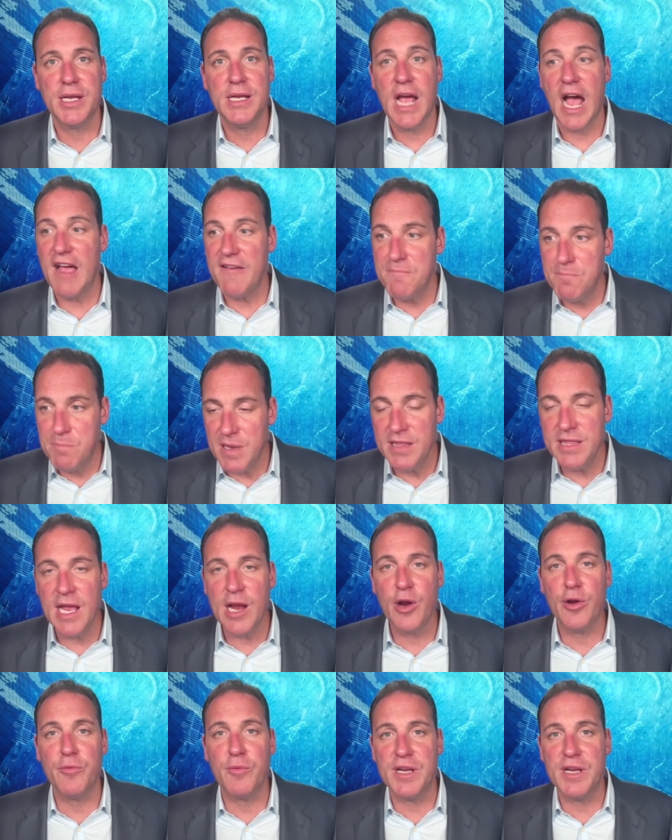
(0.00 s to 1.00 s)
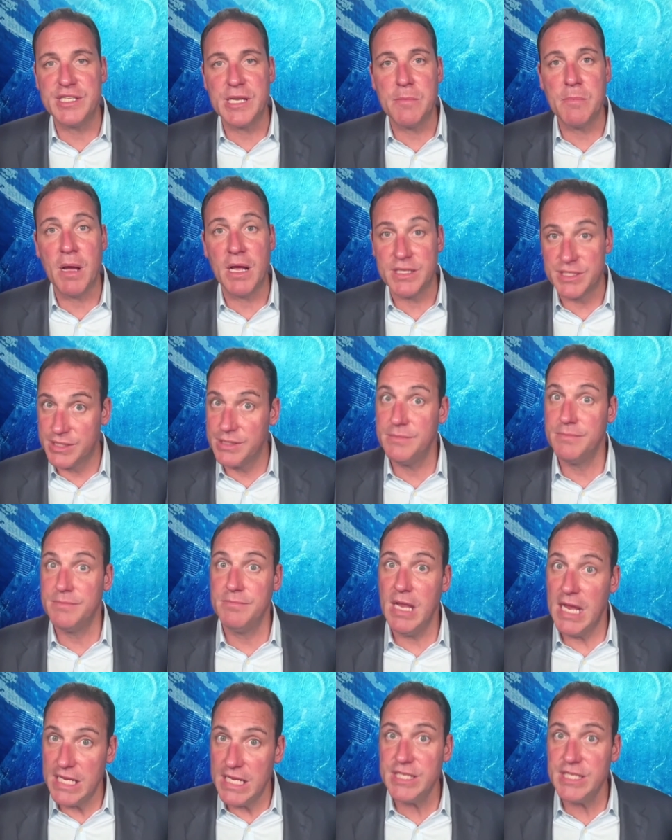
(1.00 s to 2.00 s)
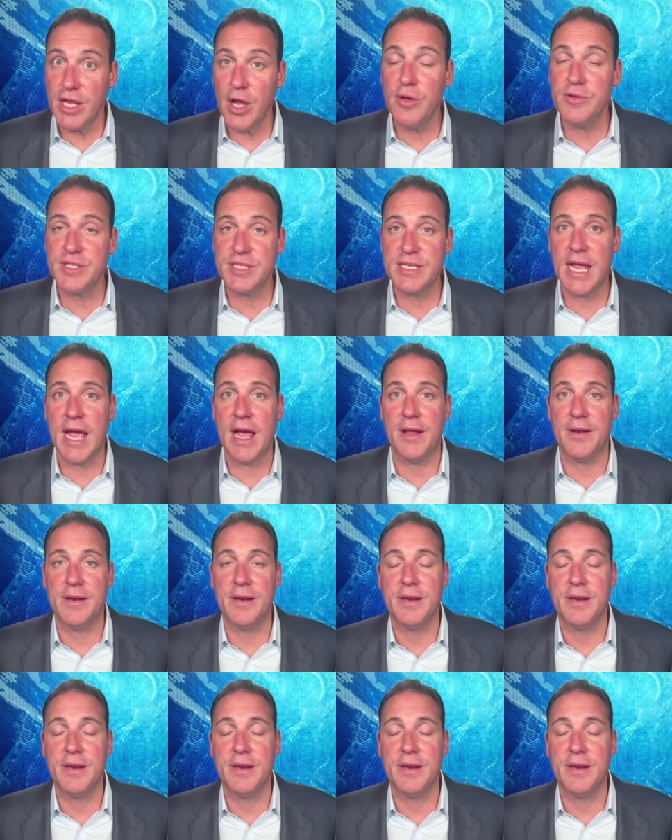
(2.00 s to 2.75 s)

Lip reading: I've been there in recent months. It's a ghost town.